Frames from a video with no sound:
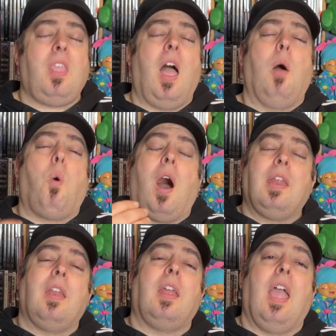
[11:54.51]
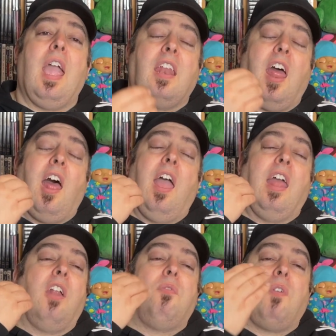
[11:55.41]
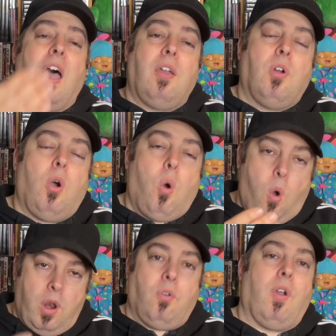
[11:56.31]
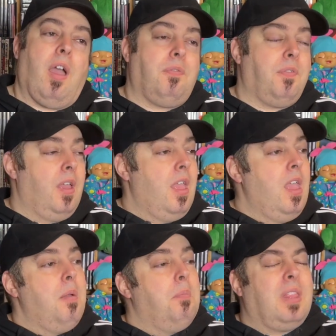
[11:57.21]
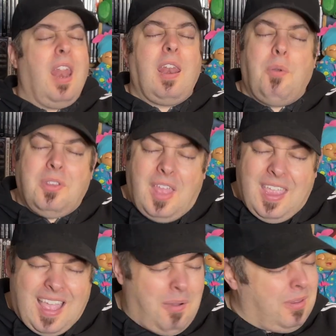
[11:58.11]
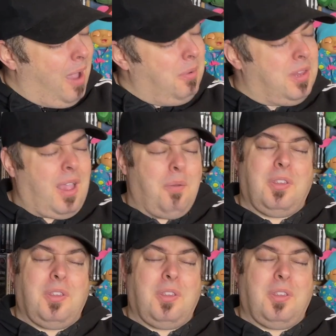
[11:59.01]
I wanted a an Elvira autograph. But then I was like, I was, I was, I was